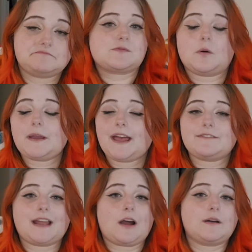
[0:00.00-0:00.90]
So what we
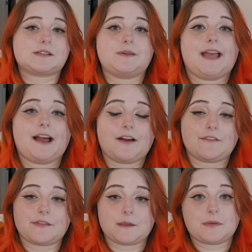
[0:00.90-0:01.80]
have now is we
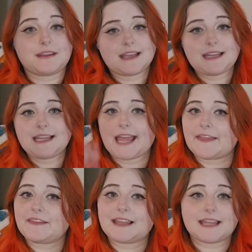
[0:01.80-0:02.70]
have the beginning
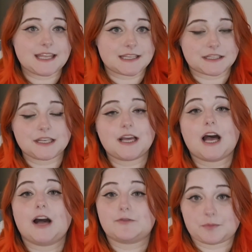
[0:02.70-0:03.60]
and the end
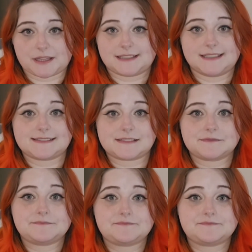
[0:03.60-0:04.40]
of a playlist.